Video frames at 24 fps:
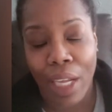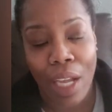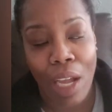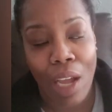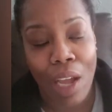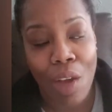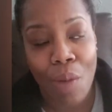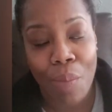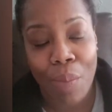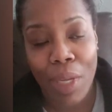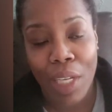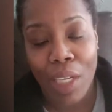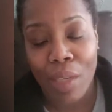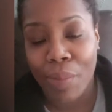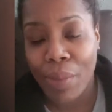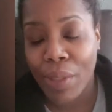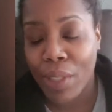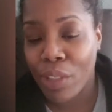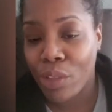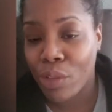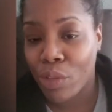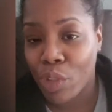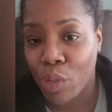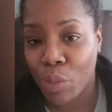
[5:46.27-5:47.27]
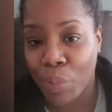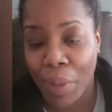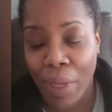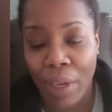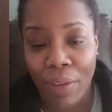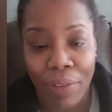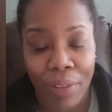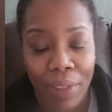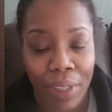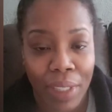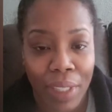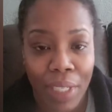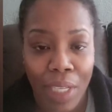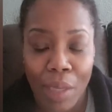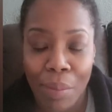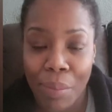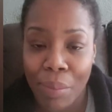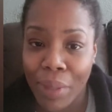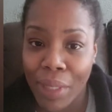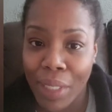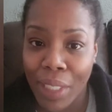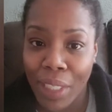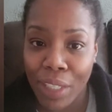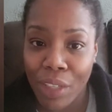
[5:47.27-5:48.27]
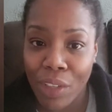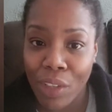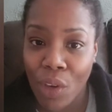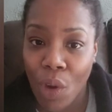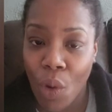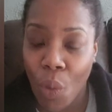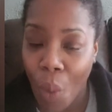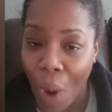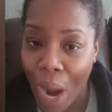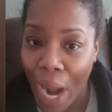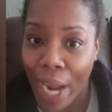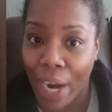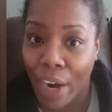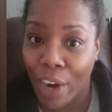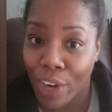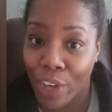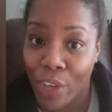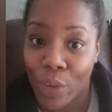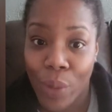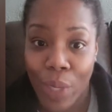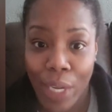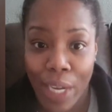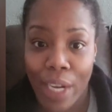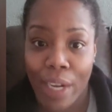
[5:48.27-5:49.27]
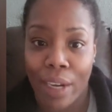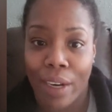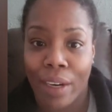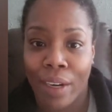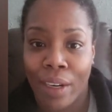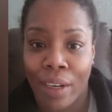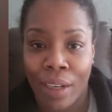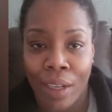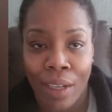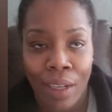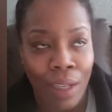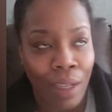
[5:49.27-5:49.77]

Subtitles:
I don't mean to be disrespectful or nothing, but why are you here?